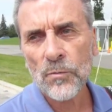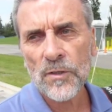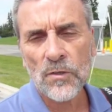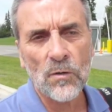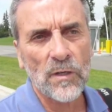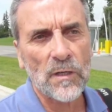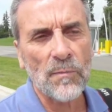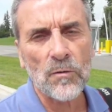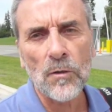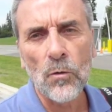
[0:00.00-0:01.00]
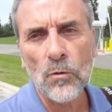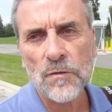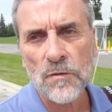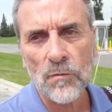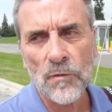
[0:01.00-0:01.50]
We're talking about
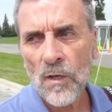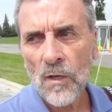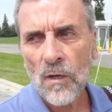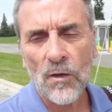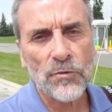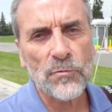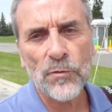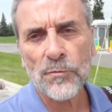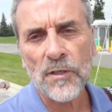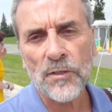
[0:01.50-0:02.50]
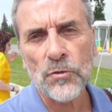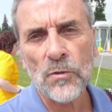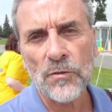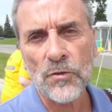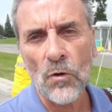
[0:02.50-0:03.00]
loans of $150 to
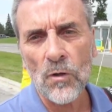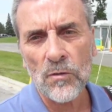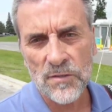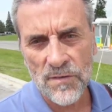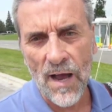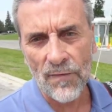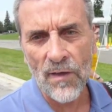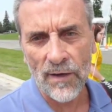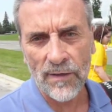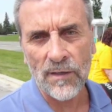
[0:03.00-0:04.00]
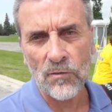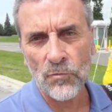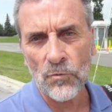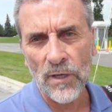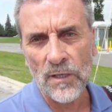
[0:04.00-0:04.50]
$200, that kind of
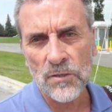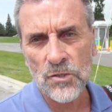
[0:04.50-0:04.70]
range,